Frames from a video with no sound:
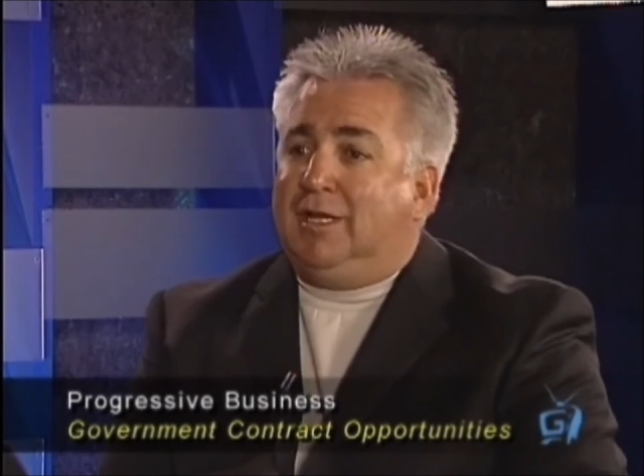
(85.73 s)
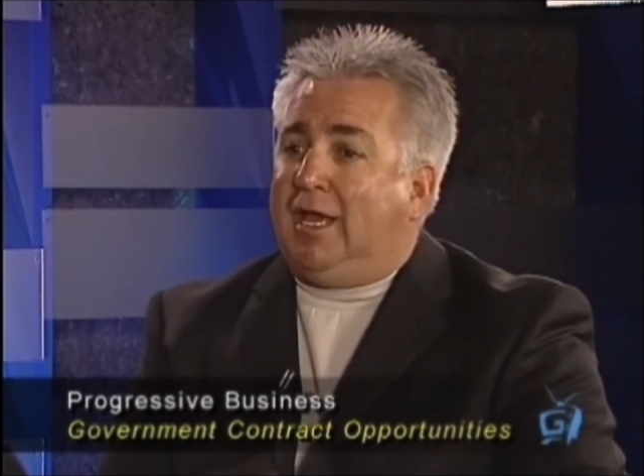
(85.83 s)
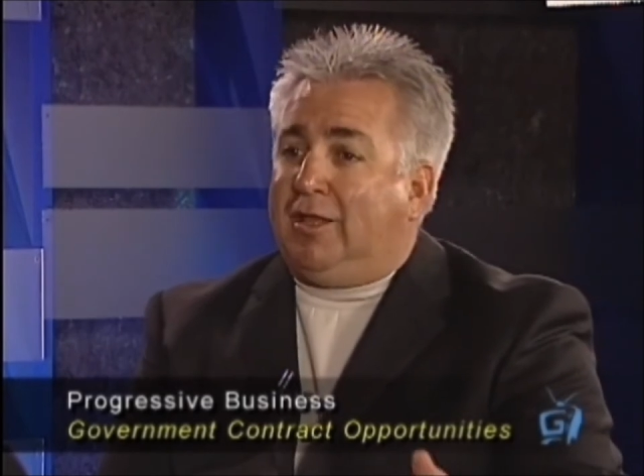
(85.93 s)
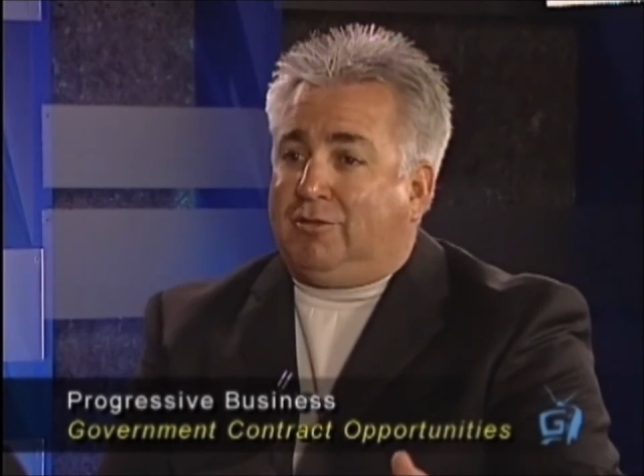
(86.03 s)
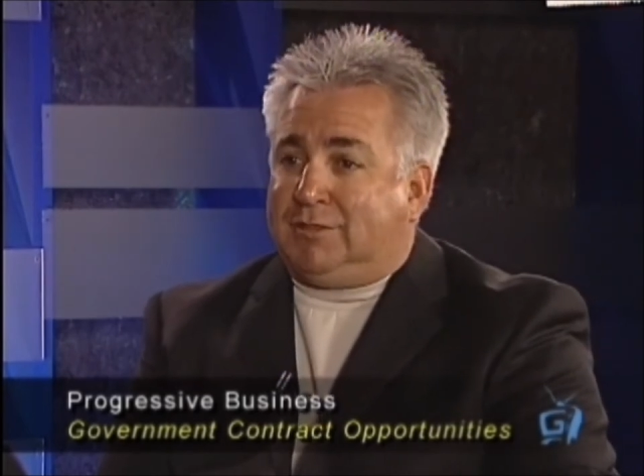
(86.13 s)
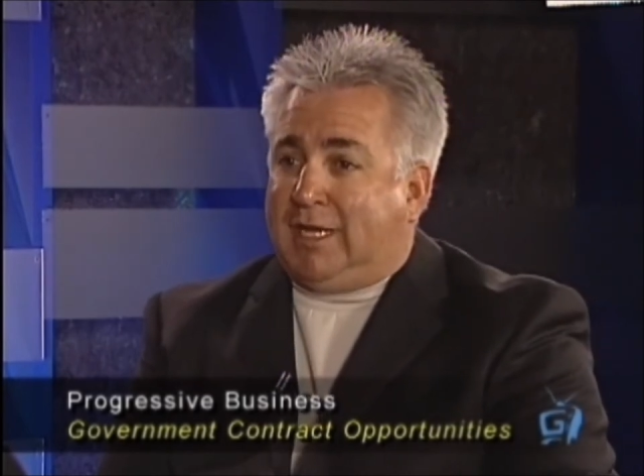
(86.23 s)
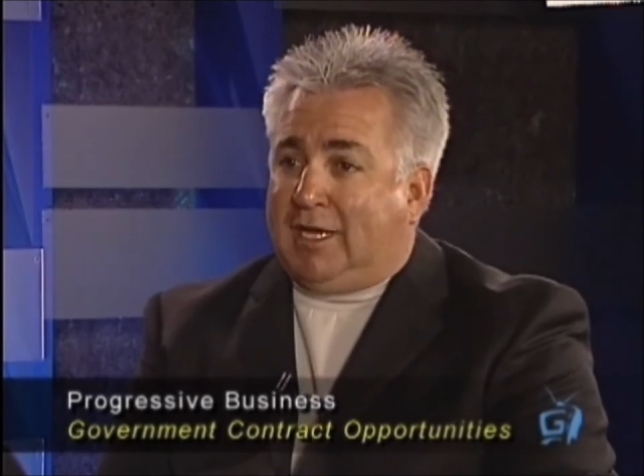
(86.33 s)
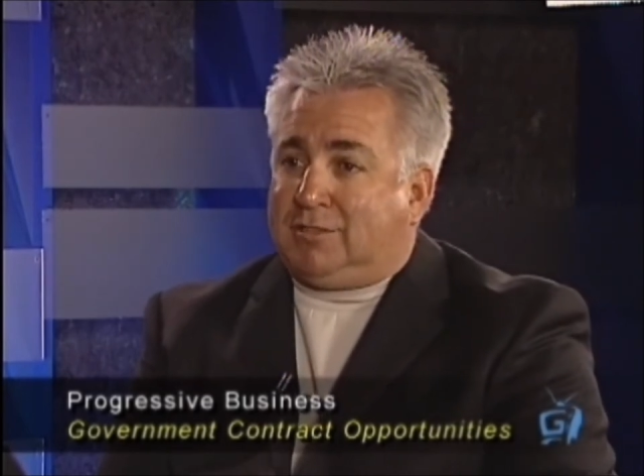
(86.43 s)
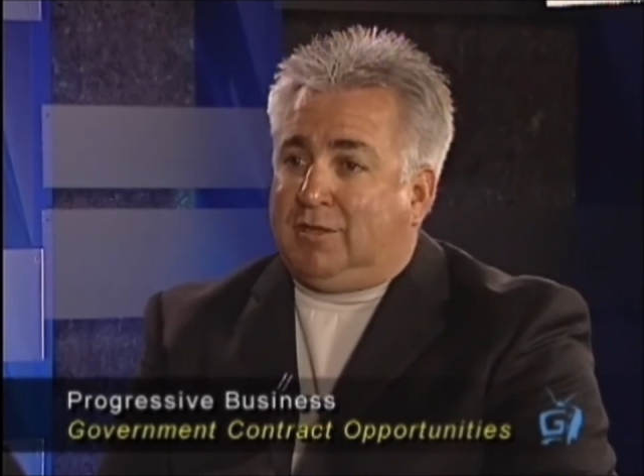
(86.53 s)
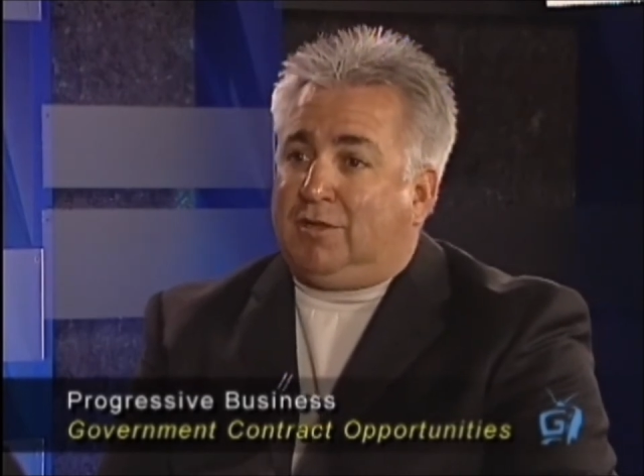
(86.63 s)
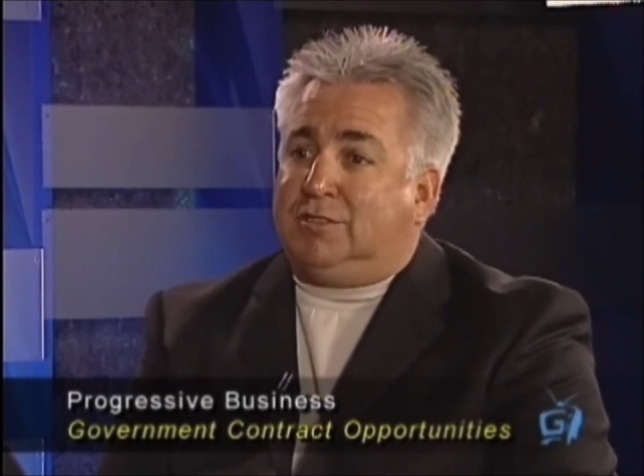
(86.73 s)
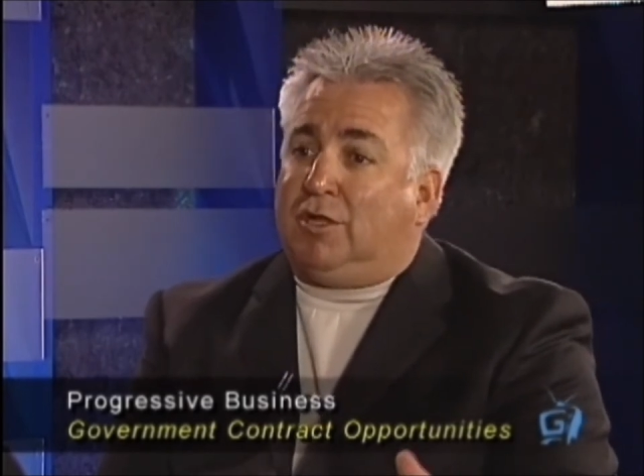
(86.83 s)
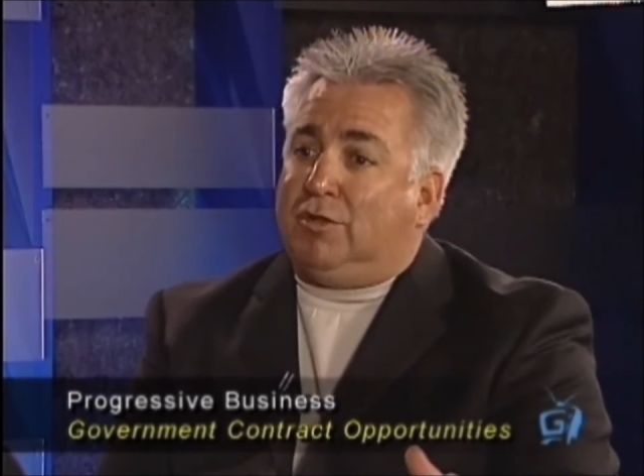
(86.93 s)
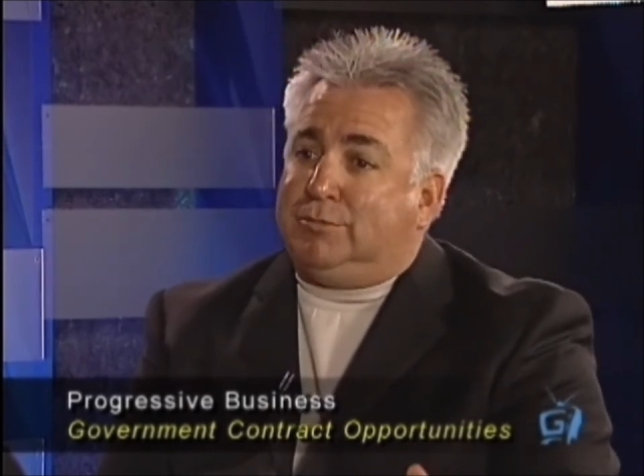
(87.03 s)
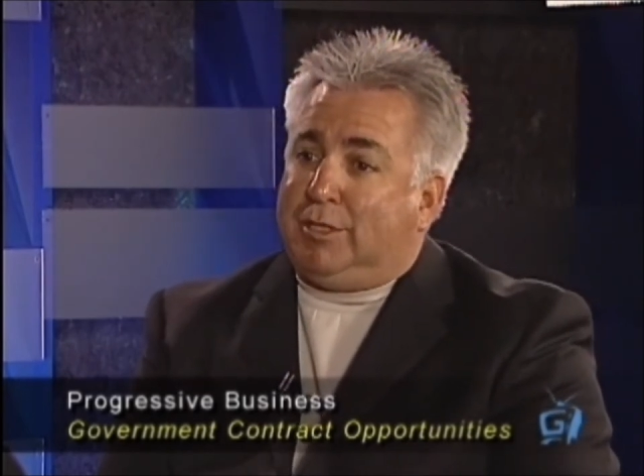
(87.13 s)
and those tax dollars are
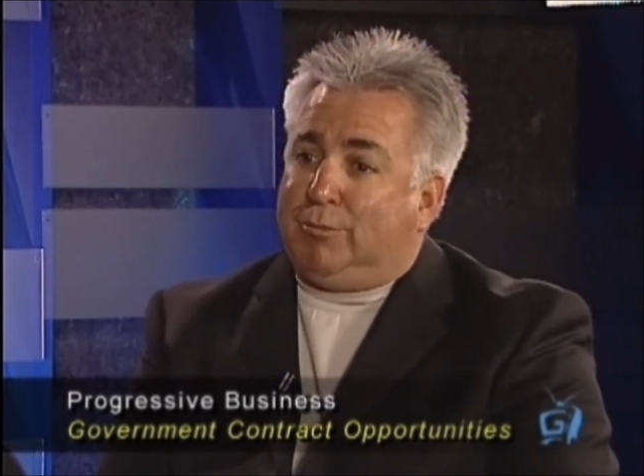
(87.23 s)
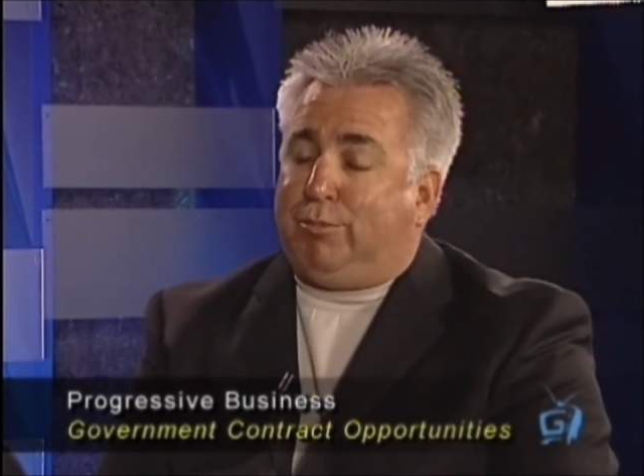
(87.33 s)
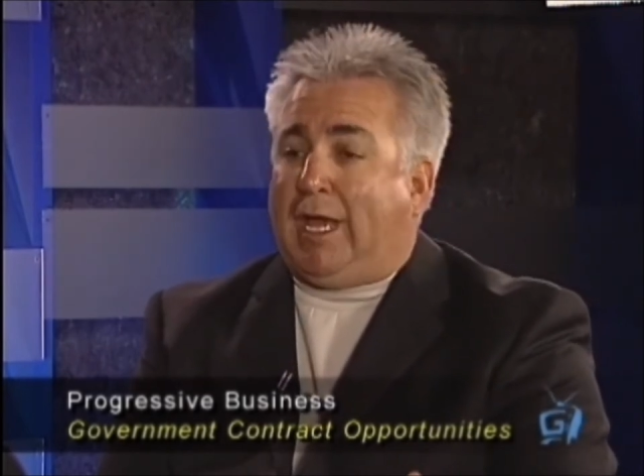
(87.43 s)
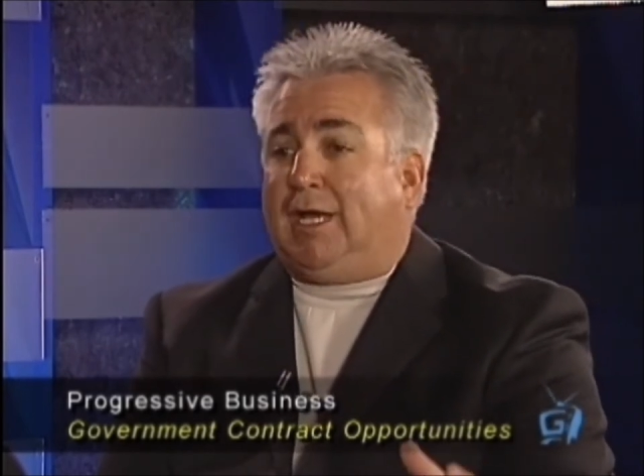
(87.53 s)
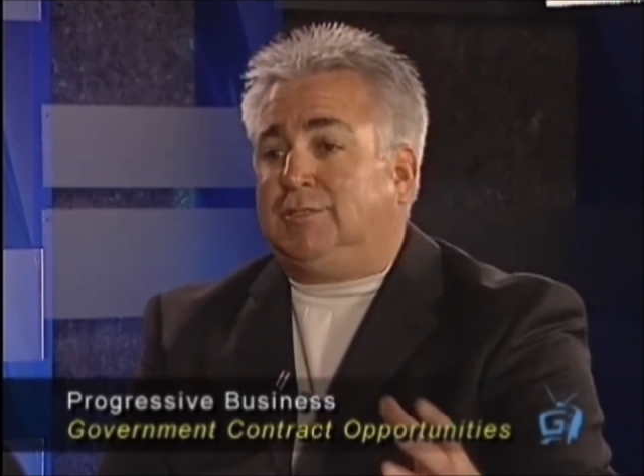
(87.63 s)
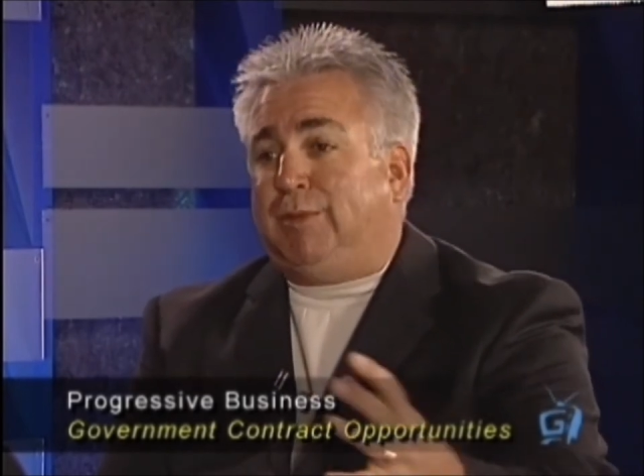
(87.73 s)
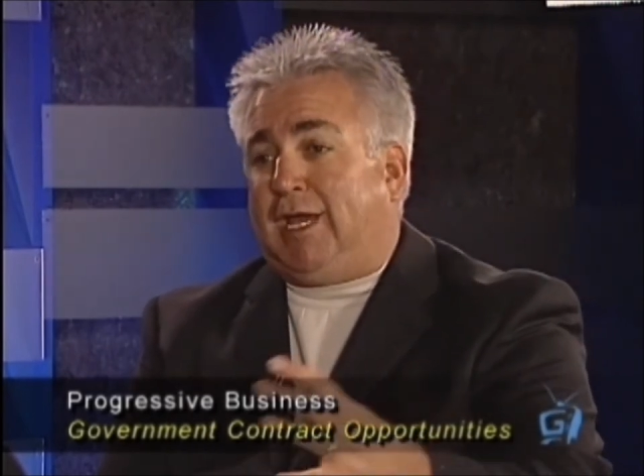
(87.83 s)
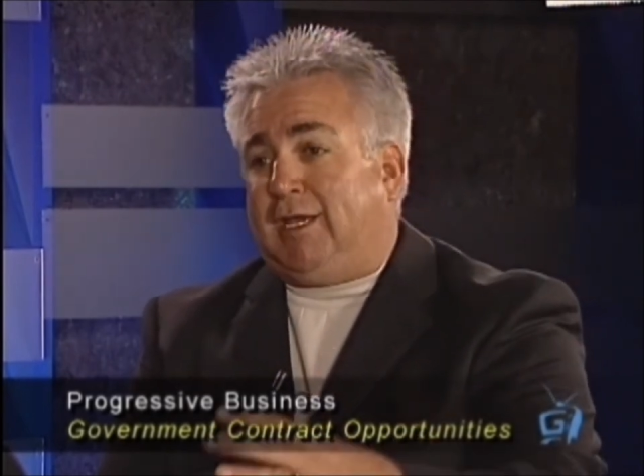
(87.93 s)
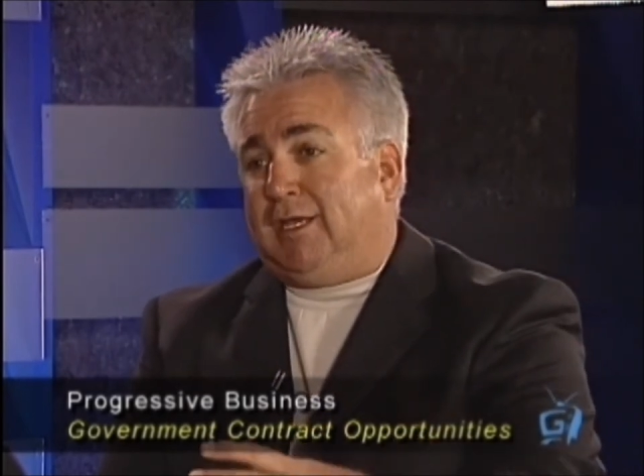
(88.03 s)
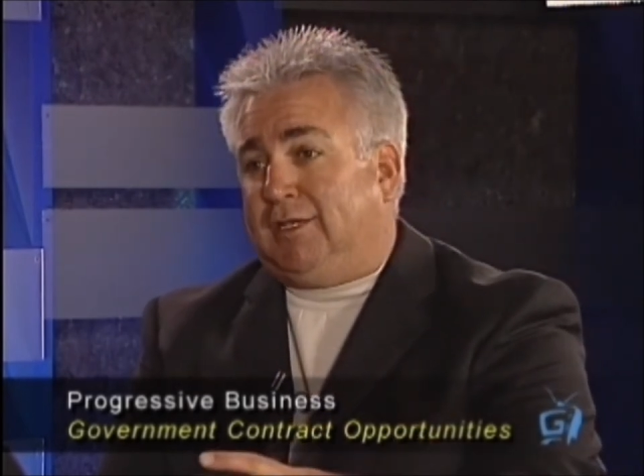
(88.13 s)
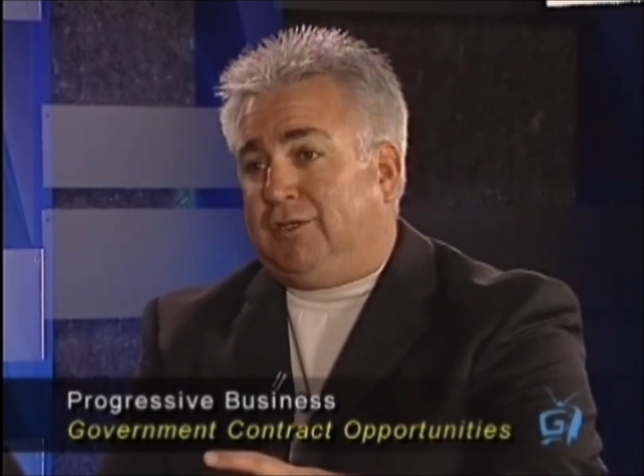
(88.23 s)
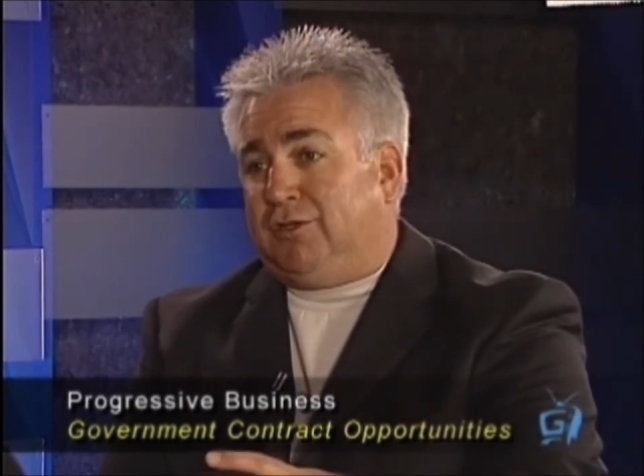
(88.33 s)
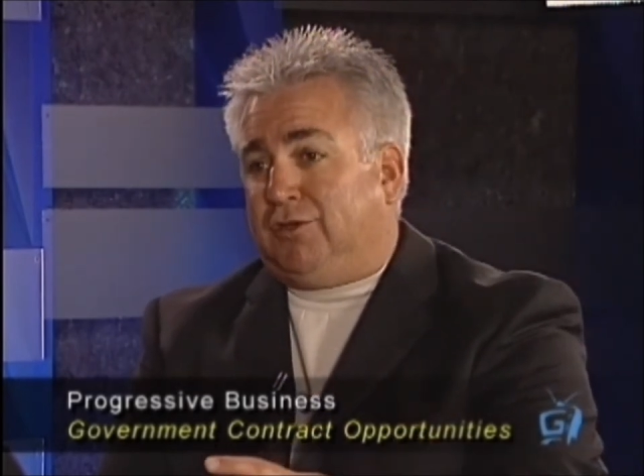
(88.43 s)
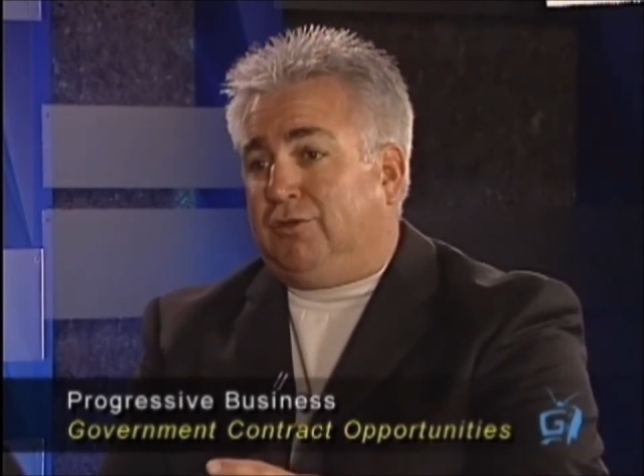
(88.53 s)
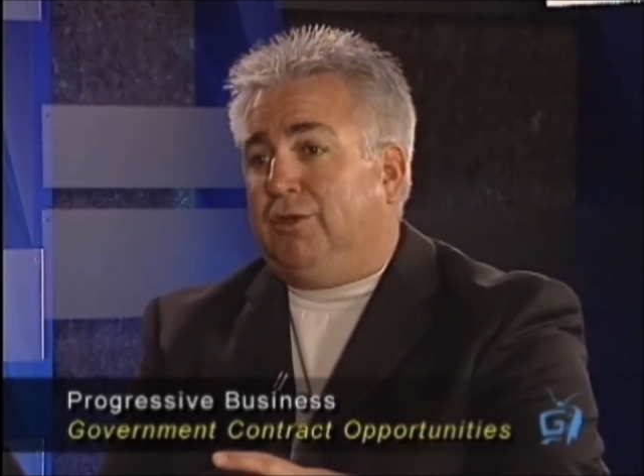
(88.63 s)
always being passed back
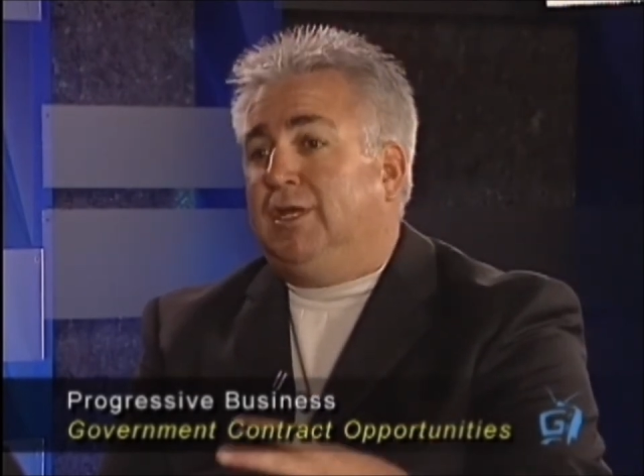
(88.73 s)
into